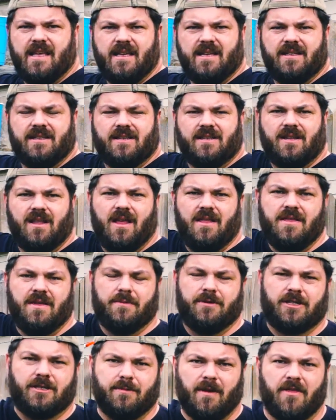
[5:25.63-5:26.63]
thing is,
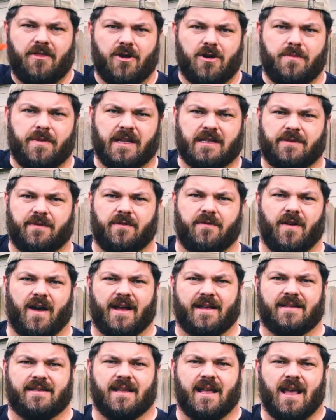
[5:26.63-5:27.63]
and then this is my third piece of
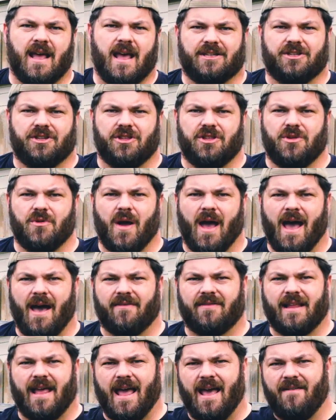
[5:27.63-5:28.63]
advice, is you
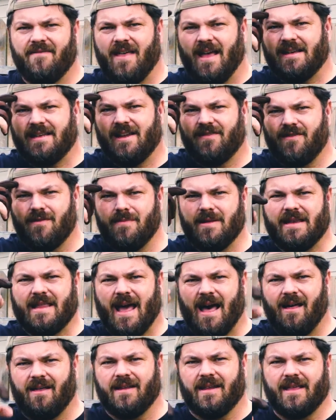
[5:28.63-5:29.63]
have to have that different
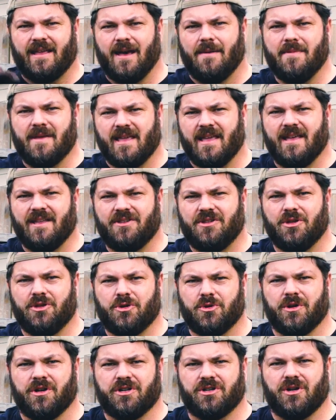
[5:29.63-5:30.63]
mentality coming
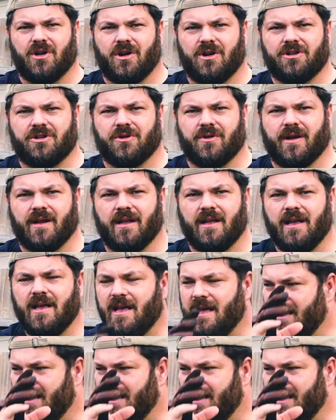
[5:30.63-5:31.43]
into traditional archery.